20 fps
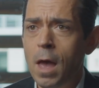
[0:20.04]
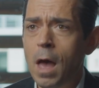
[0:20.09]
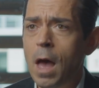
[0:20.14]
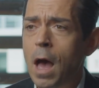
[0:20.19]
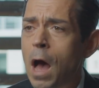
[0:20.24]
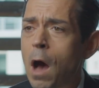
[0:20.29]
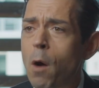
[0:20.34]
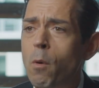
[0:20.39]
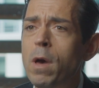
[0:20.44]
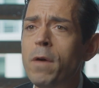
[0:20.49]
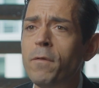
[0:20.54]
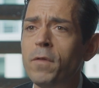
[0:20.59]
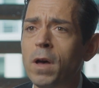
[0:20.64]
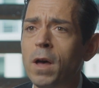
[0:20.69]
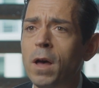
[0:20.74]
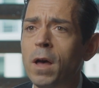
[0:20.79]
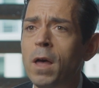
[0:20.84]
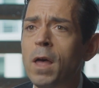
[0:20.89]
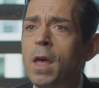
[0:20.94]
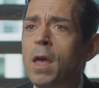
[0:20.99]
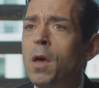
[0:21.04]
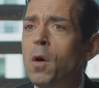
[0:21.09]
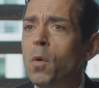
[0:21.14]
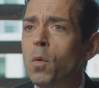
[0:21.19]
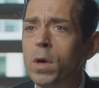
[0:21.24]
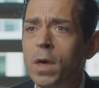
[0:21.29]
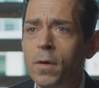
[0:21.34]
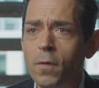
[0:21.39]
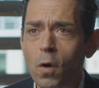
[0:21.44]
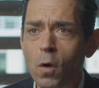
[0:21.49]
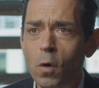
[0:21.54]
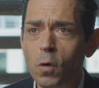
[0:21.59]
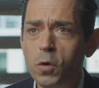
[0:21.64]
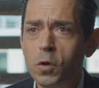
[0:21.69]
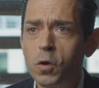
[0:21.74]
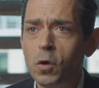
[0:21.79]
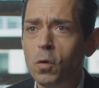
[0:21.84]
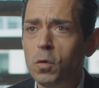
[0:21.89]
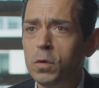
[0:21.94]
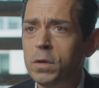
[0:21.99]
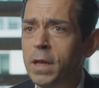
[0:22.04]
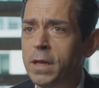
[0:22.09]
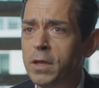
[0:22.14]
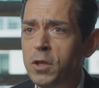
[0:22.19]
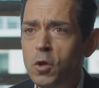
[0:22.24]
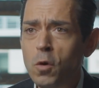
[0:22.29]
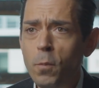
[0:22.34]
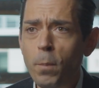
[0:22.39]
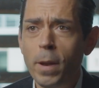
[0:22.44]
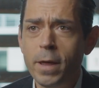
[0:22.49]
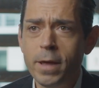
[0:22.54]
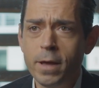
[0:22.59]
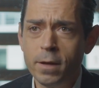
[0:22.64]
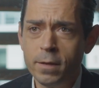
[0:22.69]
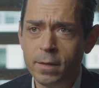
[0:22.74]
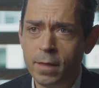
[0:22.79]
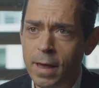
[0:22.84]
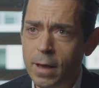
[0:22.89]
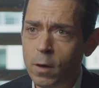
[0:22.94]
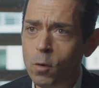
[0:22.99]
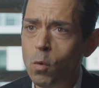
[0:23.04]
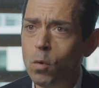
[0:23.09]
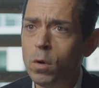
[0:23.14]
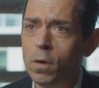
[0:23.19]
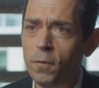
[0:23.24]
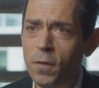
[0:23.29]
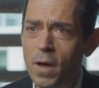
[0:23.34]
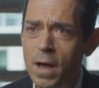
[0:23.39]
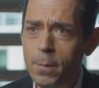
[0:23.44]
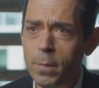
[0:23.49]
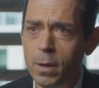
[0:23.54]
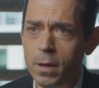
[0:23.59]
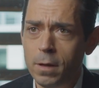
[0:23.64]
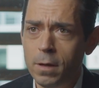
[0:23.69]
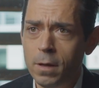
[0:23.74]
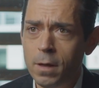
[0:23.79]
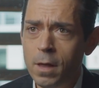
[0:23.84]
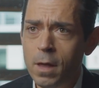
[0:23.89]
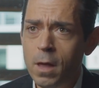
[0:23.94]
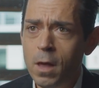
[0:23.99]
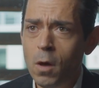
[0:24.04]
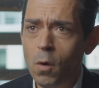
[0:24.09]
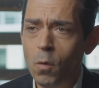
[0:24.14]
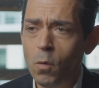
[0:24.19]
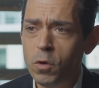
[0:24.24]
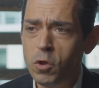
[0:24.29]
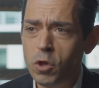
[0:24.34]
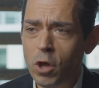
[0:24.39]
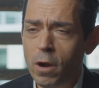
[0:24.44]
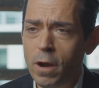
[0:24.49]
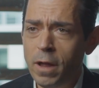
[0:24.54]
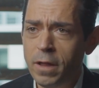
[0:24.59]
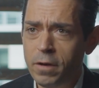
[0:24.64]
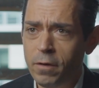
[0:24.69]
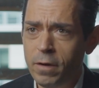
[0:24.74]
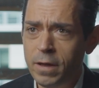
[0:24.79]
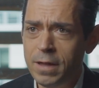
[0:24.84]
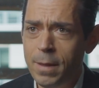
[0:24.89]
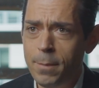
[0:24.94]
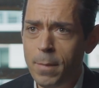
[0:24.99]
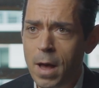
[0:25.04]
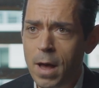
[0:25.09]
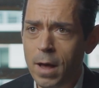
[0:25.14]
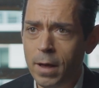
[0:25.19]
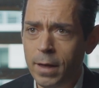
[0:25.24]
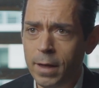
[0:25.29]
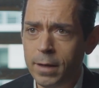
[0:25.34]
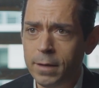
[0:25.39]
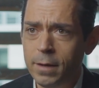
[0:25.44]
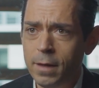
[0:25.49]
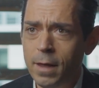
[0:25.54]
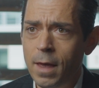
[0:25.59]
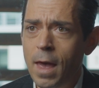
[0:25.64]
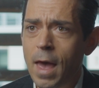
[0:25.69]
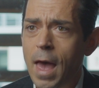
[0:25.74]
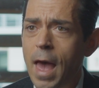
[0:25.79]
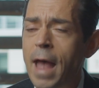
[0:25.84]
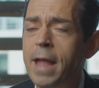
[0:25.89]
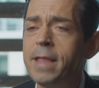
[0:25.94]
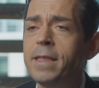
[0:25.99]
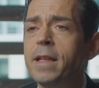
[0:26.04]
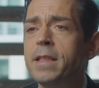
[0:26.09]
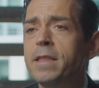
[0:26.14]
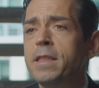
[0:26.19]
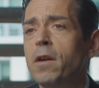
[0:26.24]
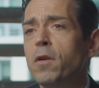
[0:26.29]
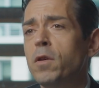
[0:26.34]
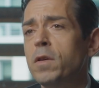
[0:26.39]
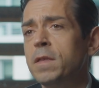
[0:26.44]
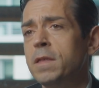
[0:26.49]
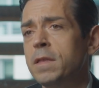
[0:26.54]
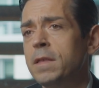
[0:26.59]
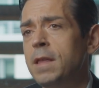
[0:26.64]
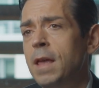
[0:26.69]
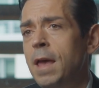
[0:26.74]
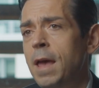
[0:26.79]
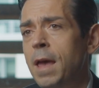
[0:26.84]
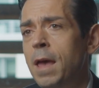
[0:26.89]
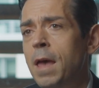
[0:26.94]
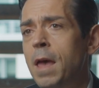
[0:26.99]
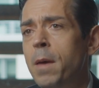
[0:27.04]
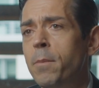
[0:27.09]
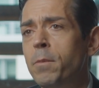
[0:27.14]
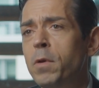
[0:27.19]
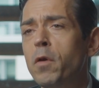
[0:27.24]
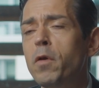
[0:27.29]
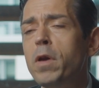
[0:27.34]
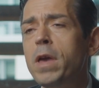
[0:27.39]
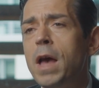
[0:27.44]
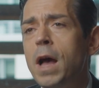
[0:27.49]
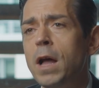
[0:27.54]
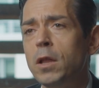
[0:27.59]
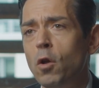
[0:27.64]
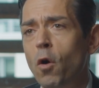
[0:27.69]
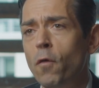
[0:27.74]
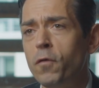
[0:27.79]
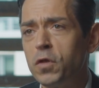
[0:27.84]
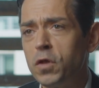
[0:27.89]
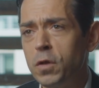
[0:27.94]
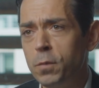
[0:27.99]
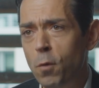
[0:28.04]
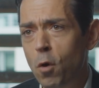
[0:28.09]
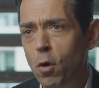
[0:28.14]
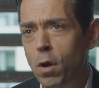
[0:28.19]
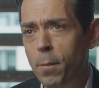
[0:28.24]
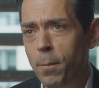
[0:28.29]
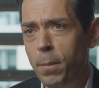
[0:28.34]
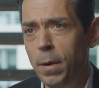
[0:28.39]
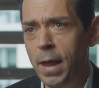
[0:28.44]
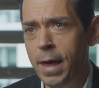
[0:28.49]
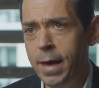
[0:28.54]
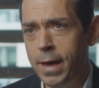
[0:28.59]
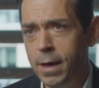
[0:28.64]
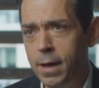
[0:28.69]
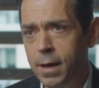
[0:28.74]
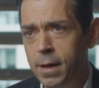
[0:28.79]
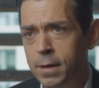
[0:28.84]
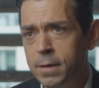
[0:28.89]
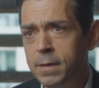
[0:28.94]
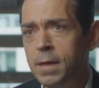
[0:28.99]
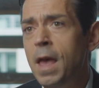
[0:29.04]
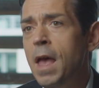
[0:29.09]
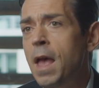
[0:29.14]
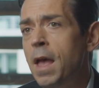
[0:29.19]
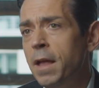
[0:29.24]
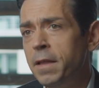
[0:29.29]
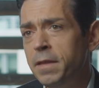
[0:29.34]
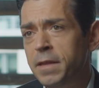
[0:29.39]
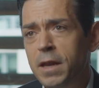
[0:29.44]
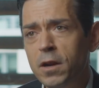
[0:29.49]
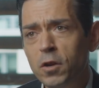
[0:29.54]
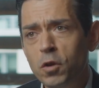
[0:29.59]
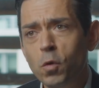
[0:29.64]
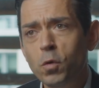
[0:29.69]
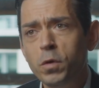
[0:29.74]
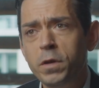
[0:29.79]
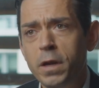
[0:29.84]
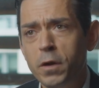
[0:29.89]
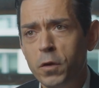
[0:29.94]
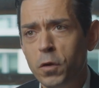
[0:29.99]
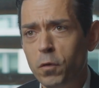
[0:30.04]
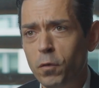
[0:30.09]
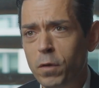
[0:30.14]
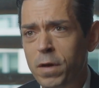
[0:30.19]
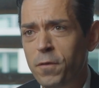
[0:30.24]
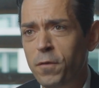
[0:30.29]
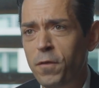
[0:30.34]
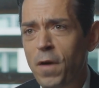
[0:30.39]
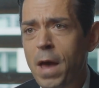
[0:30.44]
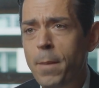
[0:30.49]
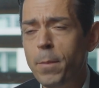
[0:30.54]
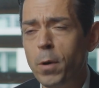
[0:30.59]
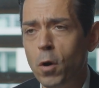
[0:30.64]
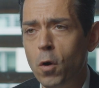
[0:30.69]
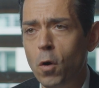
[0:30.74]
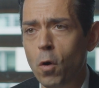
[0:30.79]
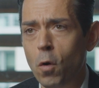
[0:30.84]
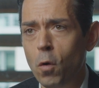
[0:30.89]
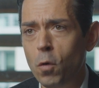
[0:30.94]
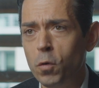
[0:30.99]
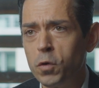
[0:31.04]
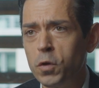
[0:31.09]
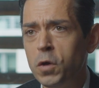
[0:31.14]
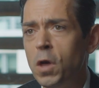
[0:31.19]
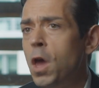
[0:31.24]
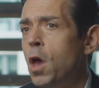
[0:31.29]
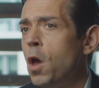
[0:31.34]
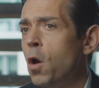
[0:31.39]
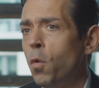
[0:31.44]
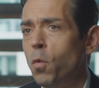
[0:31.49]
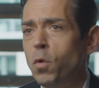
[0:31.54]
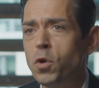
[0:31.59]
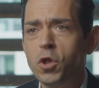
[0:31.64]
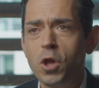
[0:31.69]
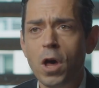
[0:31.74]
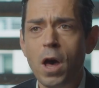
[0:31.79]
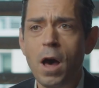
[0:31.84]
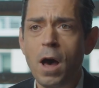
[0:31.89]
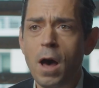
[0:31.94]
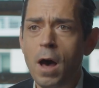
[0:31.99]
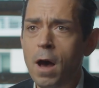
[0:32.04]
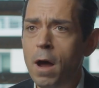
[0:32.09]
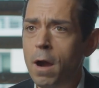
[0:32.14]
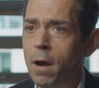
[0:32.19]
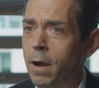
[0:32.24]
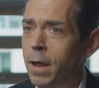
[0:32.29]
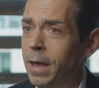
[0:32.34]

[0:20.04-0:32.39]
However, we have also the new players like Google Fiber, which are entering the market. And then there is the myriad of smaller players, Tier 2, Tier 3 fiber cos, which are